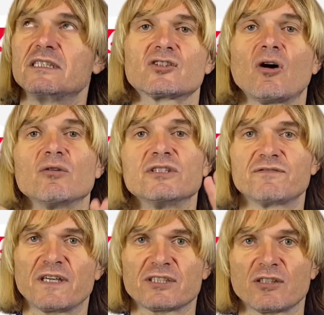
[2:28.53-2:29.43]
So
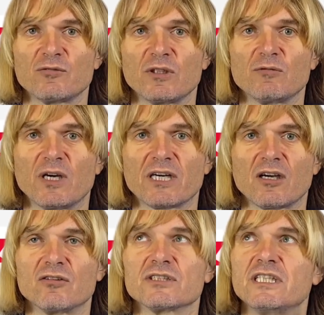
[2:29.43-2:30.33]
inverter will work
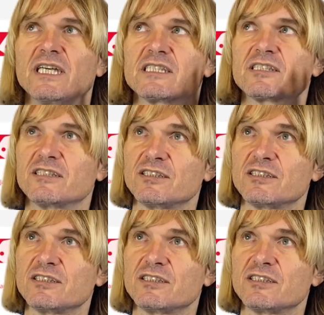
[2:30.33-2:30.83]
only as an